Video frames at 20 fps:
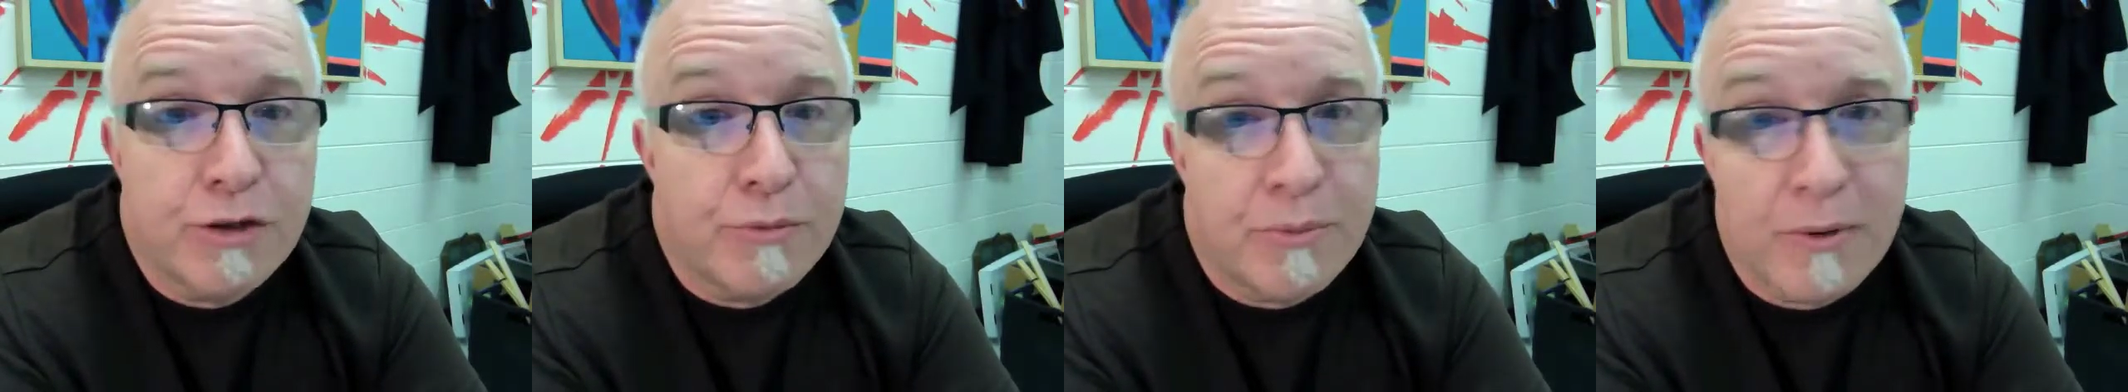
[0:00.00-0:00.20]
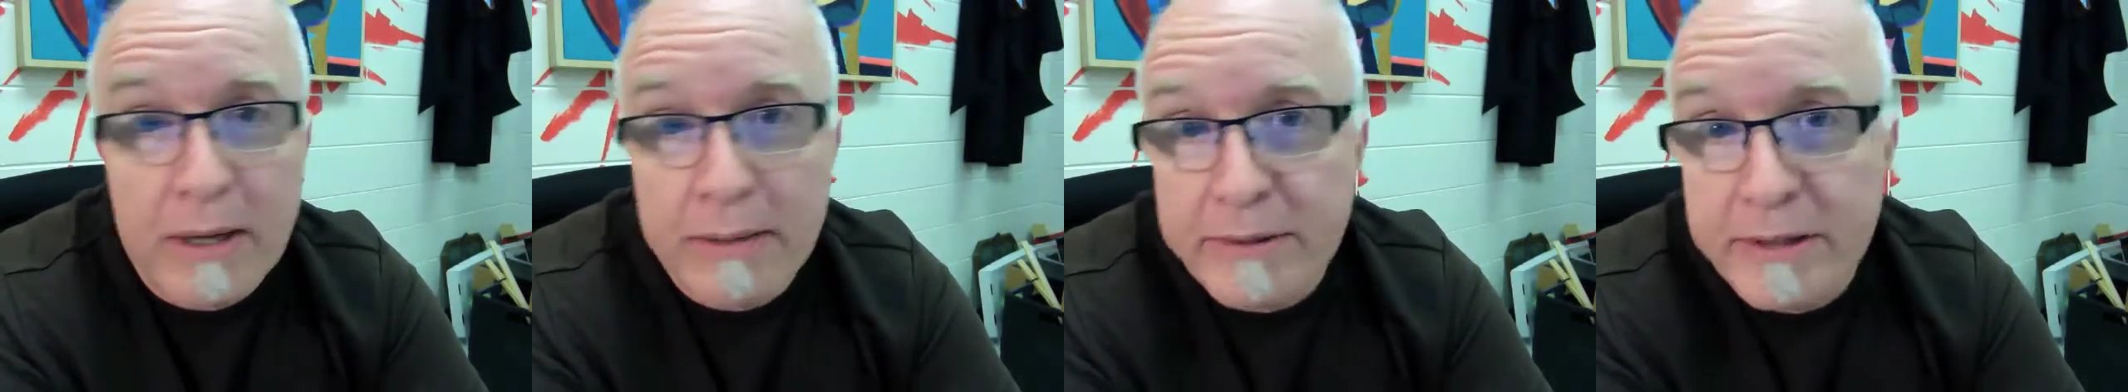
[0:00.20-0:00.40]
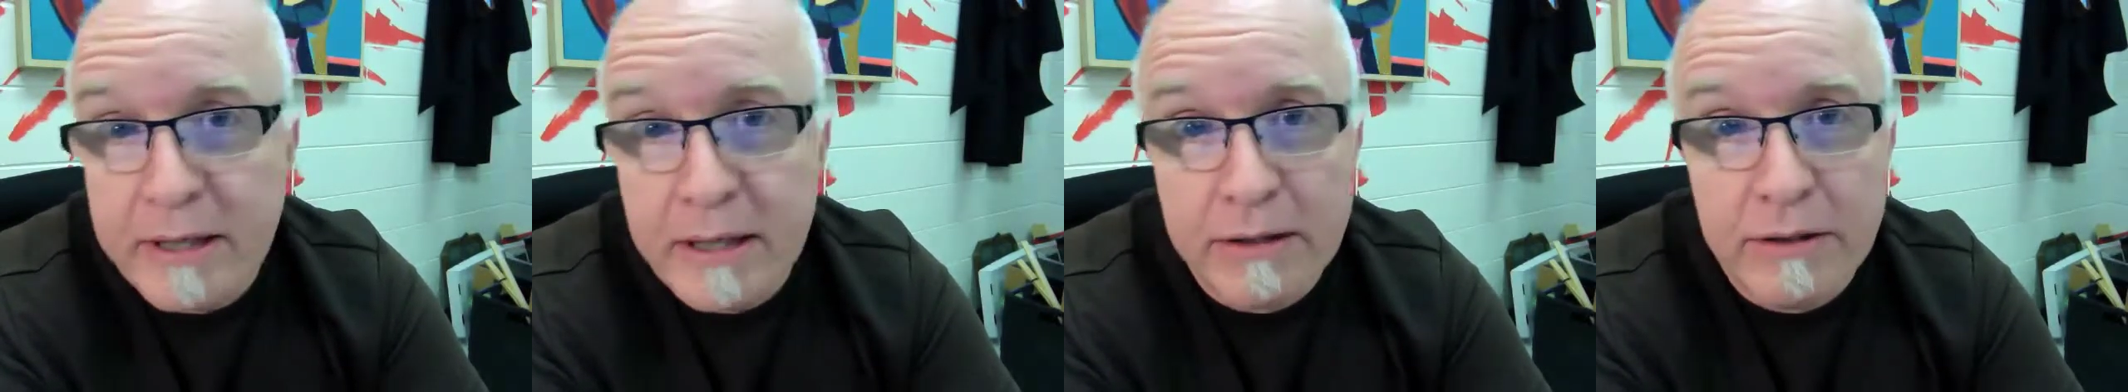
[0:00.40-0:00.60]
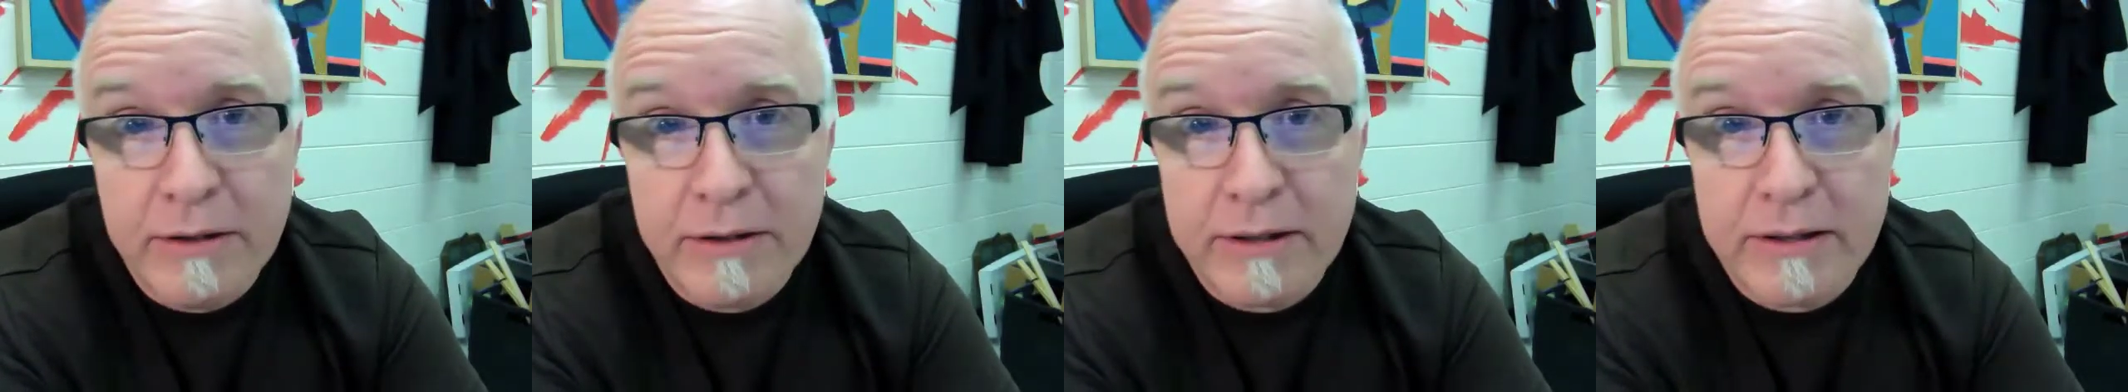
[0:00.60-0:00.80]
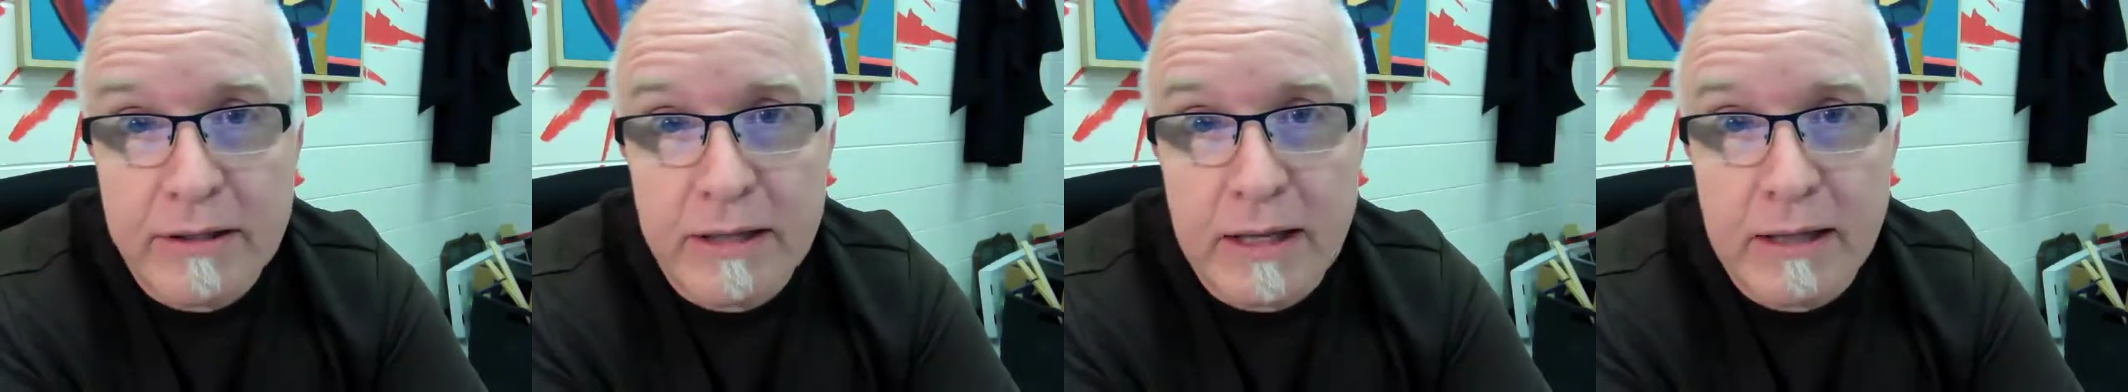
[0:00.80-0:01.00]
You'll probably not
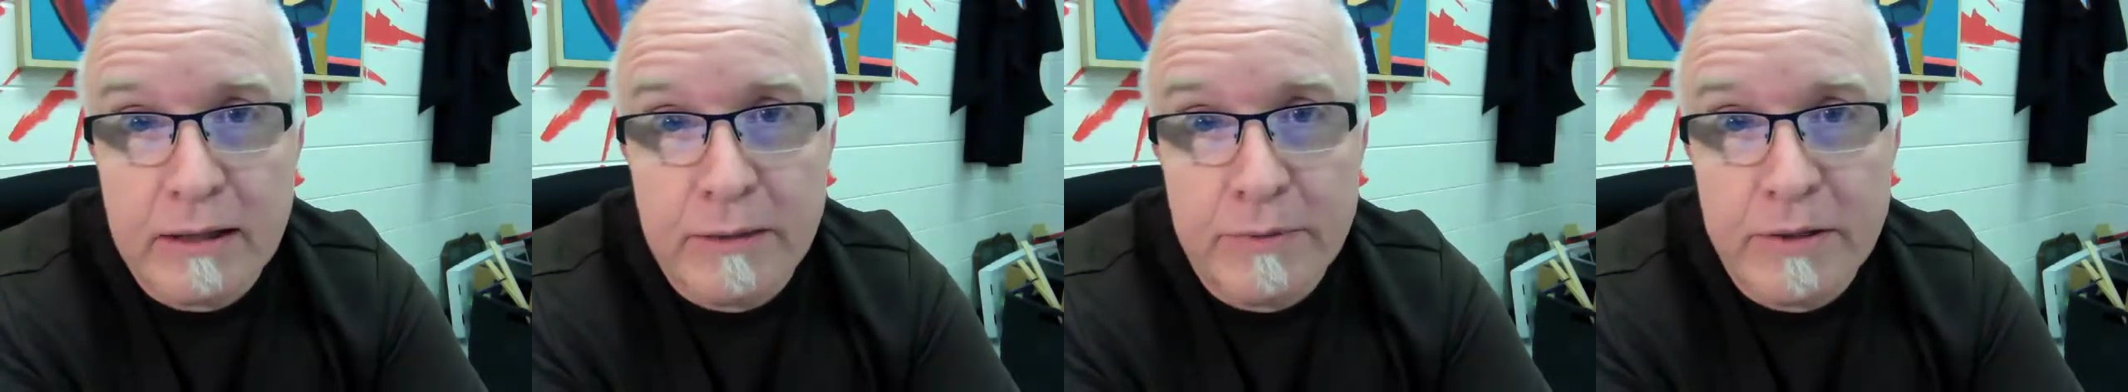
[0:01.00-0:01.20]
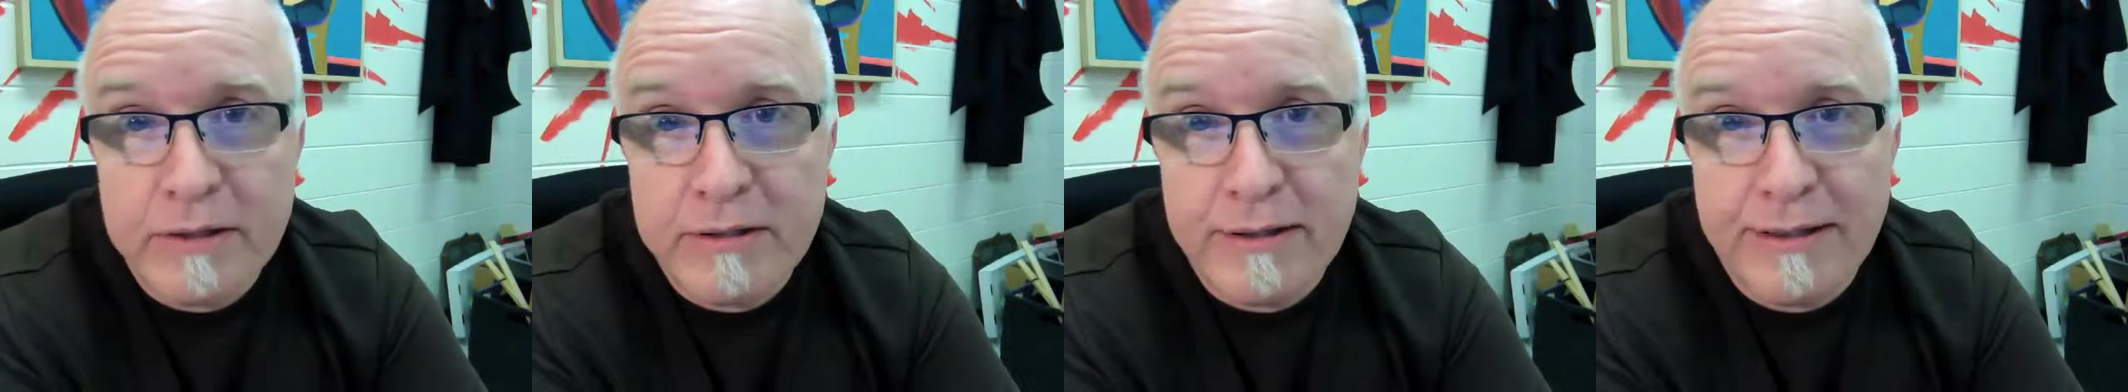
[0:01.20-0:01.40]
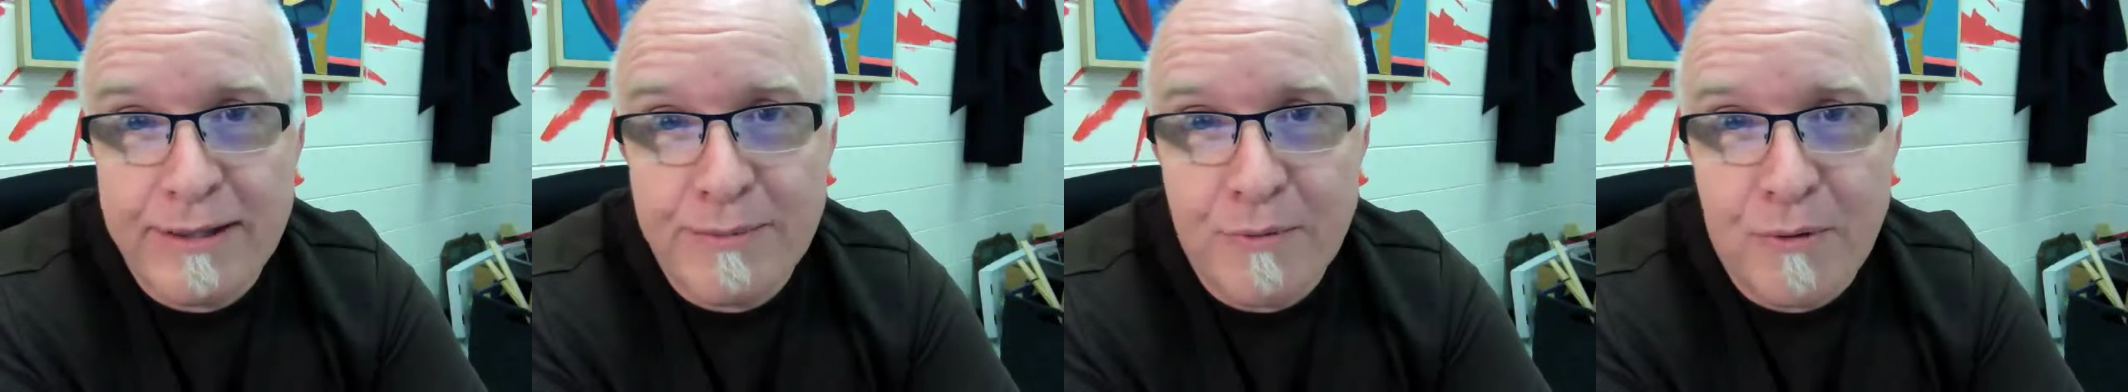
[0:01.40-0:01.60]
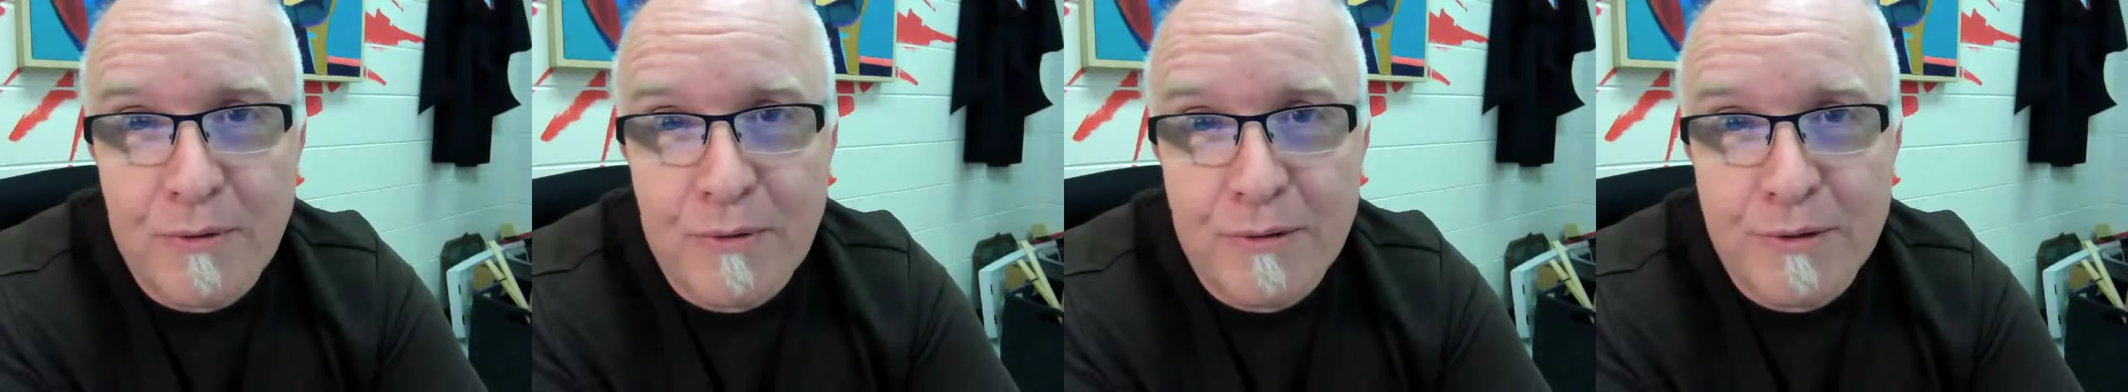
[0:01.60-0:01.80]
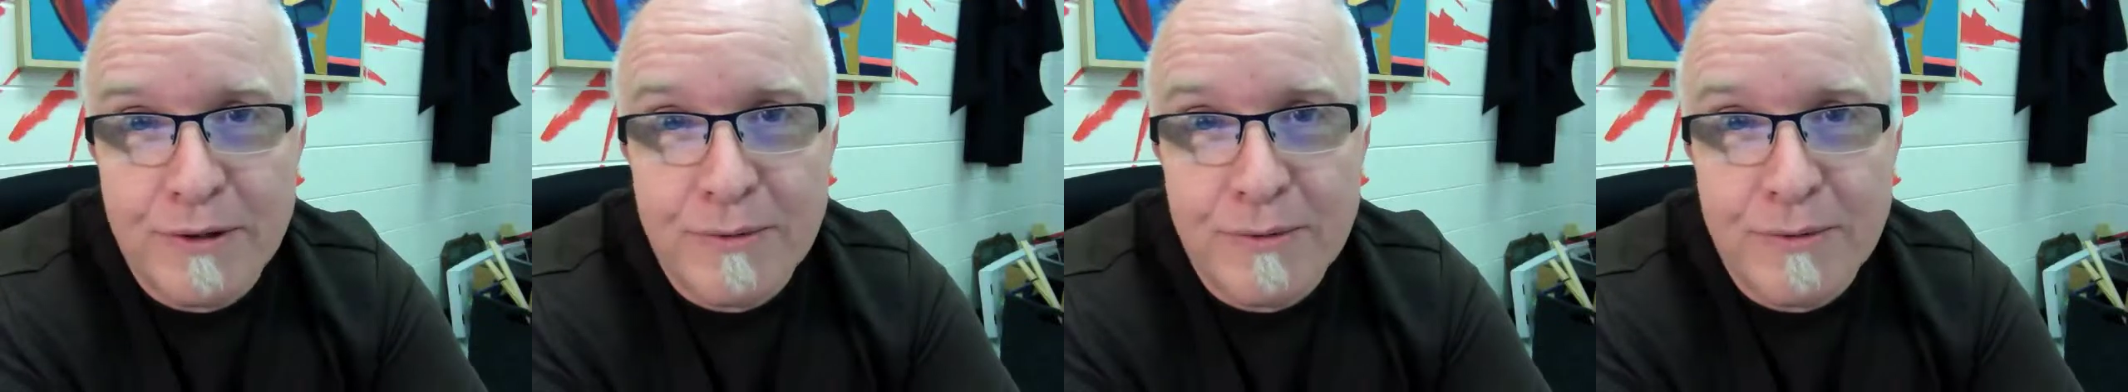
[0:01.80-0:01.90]
look at documents anymore.